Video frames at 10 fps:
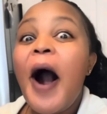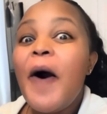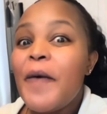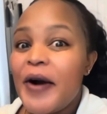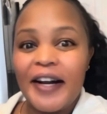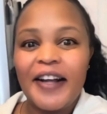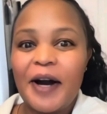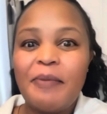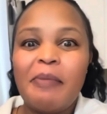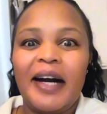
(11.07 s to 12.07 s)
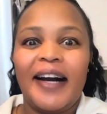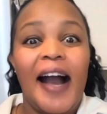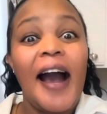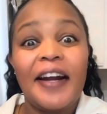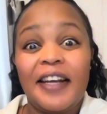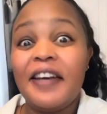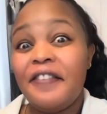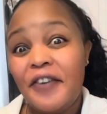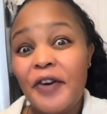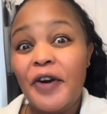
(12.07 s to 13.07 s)
welcome back. And
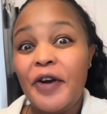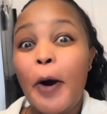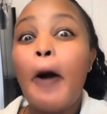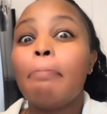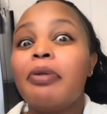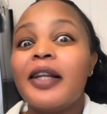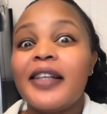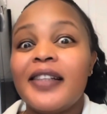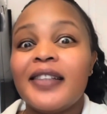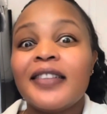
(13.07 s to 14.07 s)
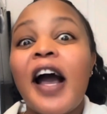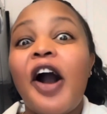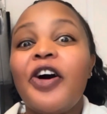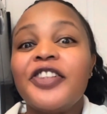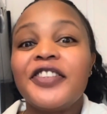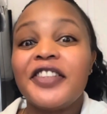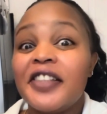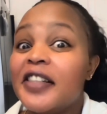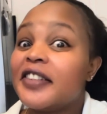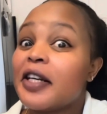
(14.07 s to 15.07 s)
if you're new, please
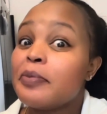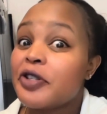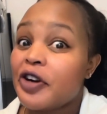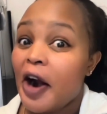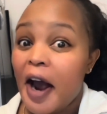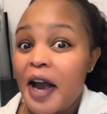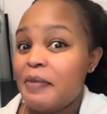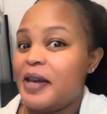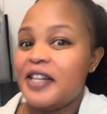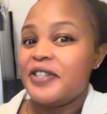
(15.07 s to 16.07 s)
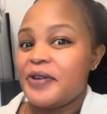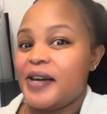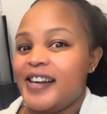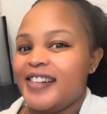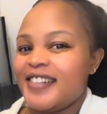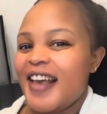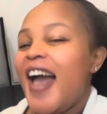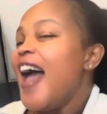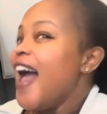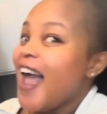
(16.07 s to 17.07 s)
consider subscribing to it.
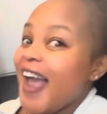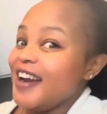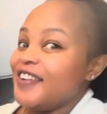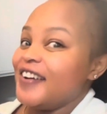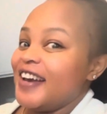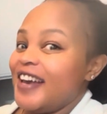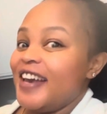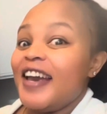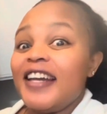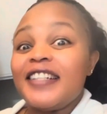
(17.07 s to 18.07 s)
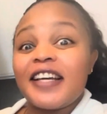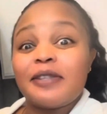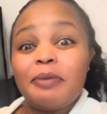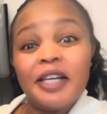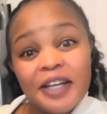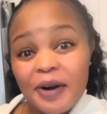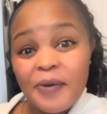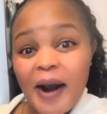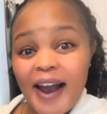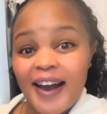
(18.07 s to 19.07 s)
Anyway, it has been a
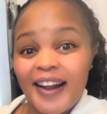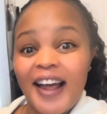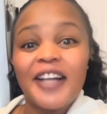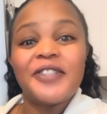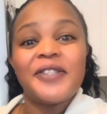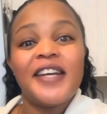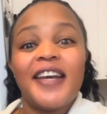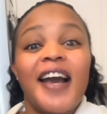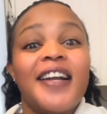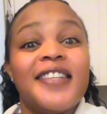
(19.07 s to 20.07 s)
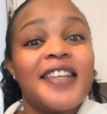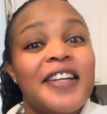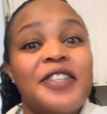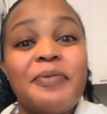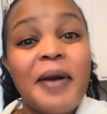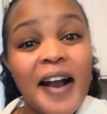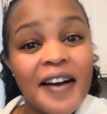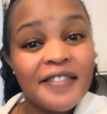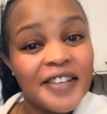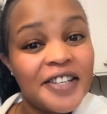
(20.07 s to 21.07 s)
while, and today I decided to make
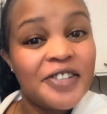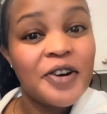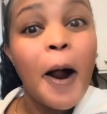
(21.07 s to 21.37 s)
a video